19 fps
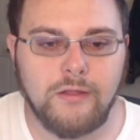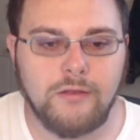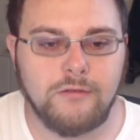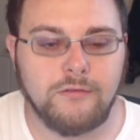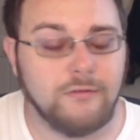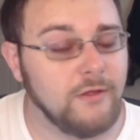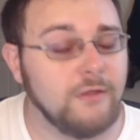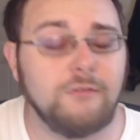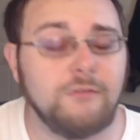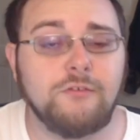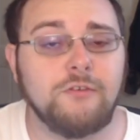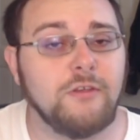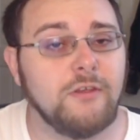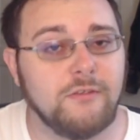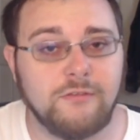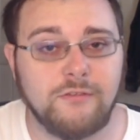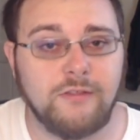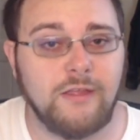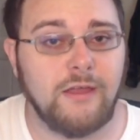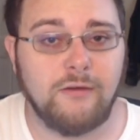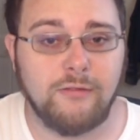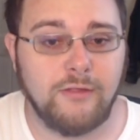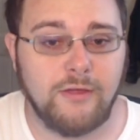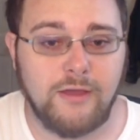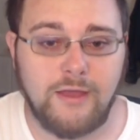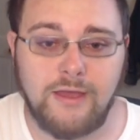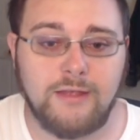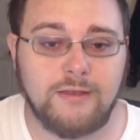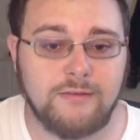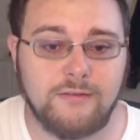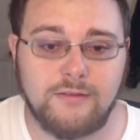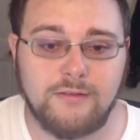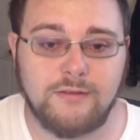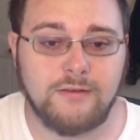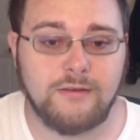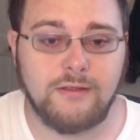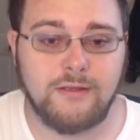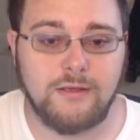Denji is now that,
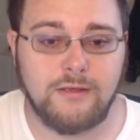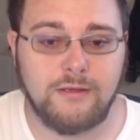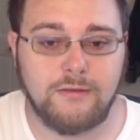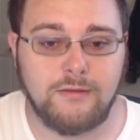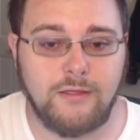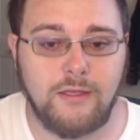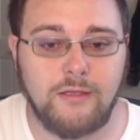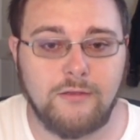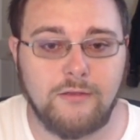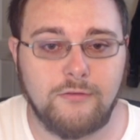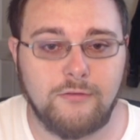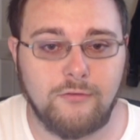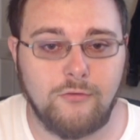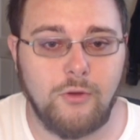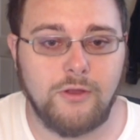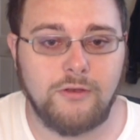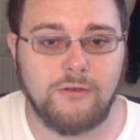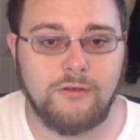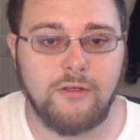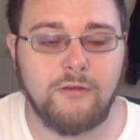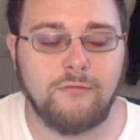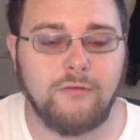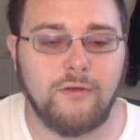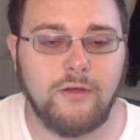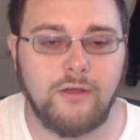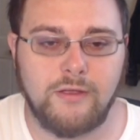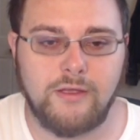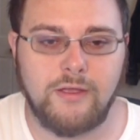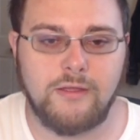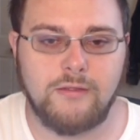and uh, he is quite terrifying.